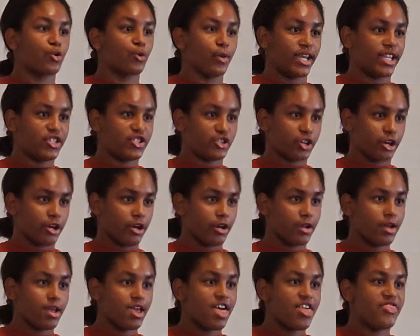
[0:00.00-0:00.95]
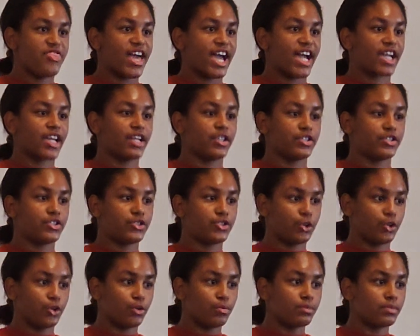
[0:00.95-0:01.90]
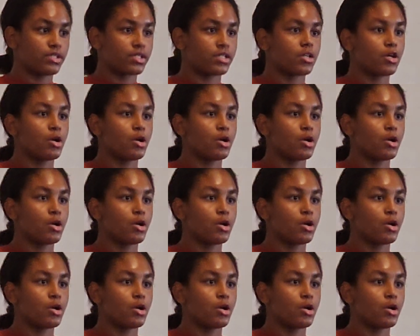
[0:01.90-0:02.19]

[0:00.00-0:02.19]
creature that consumes